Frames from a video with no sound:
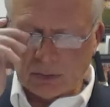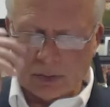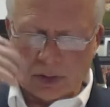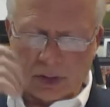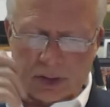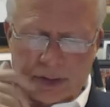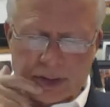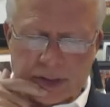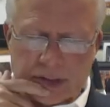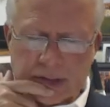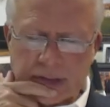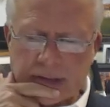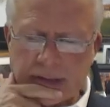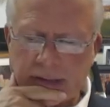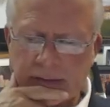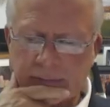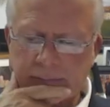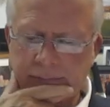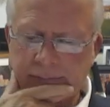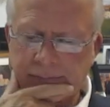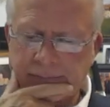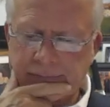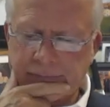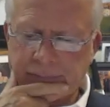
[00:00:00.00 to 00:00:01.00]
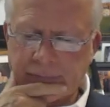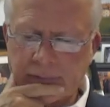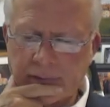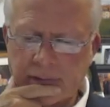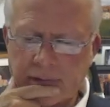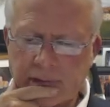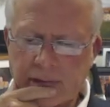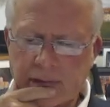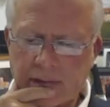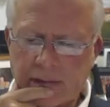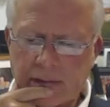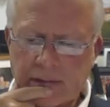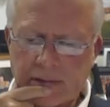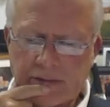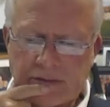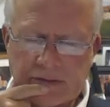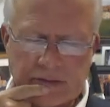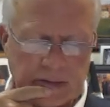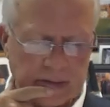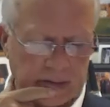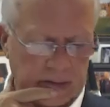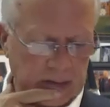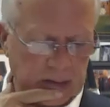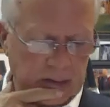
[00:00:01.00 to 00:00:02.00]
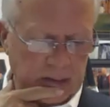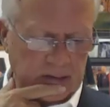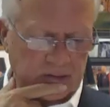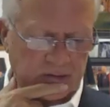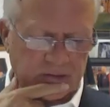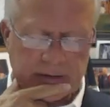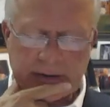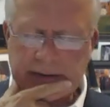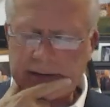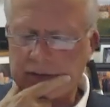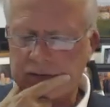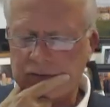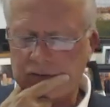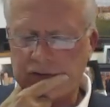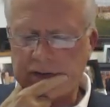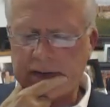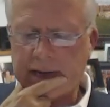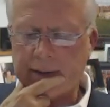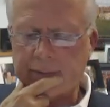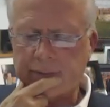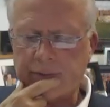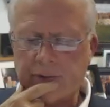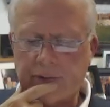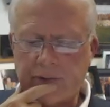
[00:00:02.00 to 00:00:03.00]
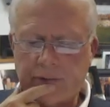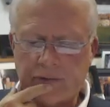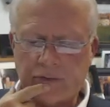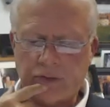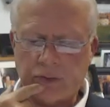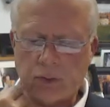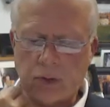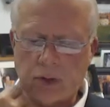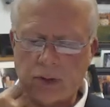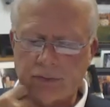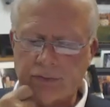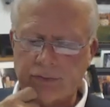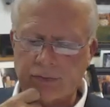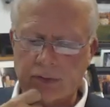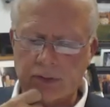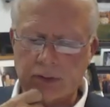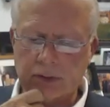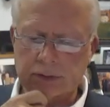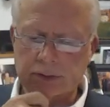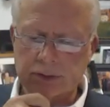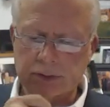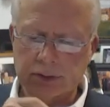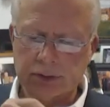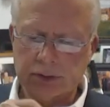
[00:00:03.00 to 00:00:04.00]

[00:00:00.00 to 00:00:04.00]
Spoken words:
words to them. It's in the second chapter, the 12th verse.